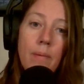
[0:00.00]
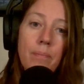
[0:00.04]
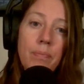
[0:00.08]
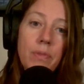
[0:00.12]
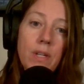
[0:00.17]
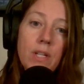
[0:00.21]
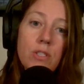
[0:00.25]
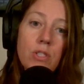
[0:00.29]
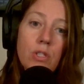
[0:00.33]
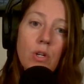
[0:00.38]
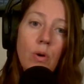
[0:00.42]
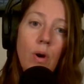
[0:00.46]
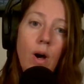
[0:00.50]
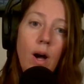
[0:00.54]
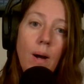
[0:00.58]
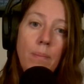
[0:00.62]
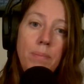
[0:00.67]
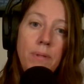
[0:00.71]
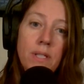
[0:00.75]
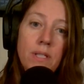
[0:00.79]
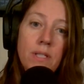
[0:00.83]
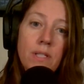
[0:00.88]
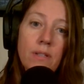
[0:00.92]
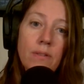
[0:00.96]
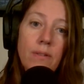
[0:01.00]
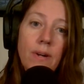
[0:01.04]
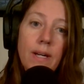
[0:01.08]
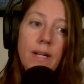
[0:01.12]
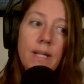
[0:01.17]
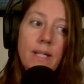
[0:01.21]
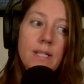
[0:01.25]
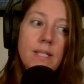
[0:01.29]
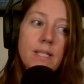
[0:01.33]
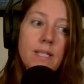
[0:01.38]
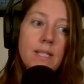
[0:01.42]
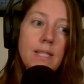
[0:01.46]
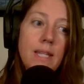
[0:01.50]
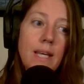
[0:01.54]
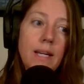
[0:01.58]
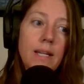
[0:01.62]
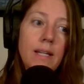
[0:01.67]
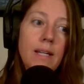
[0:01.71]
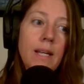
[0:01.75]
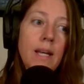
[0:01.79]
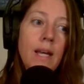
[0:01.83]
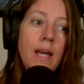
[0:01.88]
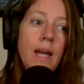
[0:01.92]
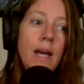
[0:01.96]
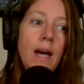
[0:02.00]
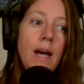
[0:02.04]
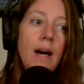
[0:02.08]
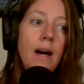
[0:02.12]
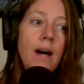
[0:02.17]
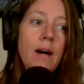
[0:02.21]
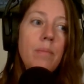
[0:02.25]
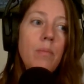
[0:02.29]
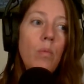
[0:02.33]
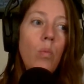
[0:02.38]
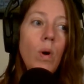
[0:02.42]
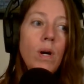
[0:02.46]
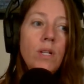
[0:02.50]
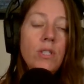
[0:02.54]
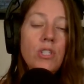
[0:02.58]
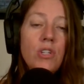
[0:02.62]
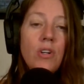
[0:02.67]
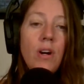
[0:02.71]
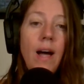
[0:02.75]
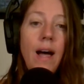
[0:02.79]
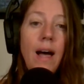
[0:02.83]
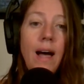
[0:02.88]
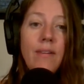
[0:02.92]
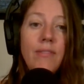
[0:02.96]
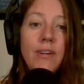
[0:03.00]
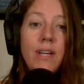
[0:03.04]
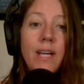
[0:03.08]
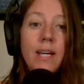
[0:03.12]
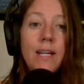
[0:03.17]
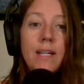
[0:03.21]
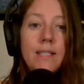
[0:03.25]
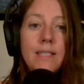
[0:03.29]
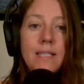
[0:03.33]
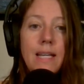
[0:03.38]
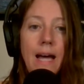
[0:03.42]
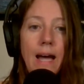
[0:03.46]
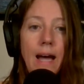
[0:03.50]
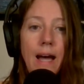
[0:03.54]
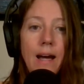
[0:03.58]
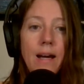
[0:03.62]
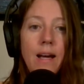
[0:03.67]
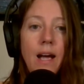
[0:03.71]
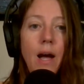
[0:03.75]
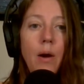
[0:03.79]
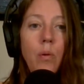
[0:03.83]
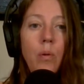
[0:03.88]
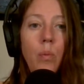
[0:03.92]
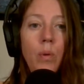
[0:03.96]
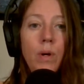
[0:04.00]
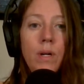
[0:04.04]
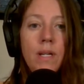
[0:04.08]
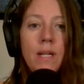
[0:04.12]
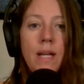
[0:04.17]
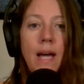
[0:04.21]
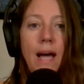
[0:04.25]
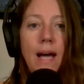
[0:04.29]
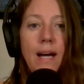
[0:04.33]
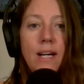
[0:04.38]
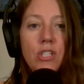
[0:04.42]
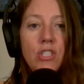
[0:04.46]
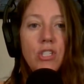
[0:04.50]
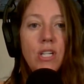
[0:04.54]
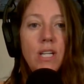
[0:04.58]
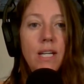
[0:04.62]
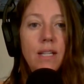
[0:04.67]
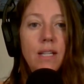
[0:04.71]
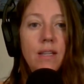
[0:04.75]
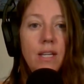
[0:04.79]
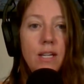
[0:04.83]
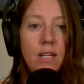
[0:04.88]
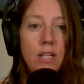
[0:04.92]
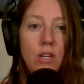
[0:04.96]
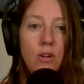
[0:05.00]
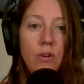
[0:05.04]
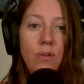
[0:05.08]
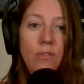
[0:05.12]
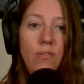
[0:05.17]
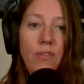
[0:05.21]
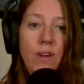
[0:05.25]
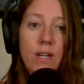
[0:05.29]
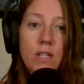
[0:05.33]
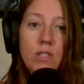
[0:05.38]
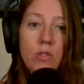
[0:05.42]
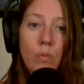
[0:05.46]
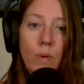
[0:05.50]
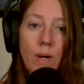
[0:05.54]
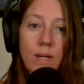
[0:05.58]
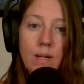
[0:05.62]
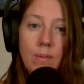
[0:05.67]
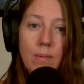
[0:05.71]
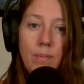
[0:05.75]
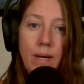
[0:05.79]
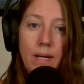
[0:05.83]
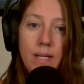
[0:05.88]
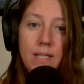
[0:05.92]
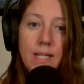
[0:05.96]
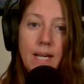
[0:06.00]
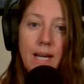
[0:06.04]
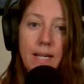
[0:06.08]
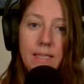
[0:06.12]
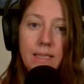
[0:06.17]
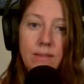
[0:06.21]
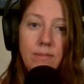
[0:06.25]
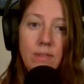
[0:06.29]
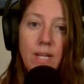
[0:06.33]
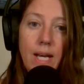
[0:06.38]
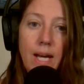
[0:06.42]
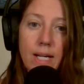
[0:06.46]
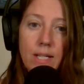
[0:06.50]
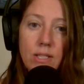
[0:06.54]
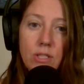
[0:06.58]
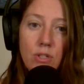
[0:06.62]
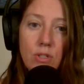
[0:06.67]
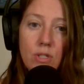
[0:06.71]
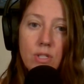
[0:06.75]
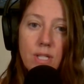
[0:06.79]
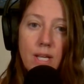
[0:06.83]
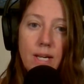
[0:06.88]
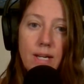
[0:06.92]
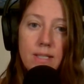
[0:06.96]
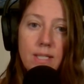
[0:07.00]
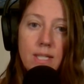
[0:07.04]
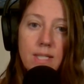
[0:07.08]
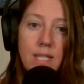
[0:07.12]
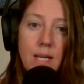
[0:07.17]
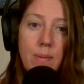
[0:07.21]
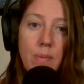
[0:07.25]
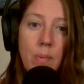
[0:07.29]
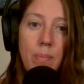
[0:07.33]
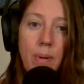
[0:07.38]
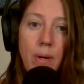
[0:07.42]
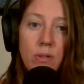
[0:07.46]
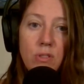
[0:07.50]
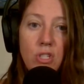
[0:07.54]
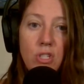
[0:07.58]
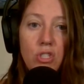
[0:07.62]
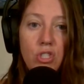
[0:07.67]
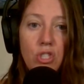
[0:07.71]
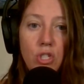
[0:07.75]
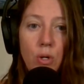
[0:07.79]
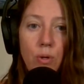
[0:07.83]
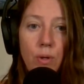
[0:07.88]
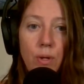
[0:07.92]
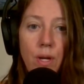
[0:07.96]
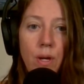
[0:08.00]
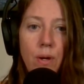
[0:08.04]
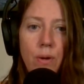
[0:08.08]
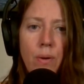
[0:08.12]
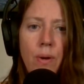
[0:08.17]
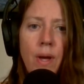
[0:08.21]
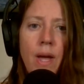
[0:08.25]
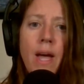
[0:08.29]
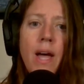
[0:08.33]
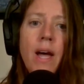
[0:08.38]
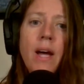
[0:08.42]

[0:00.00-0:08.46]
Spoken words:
So optic neuritis, then, once you're having an attack, I wouldn't actually in the acute phase recommend any of the exercises I'm about to show you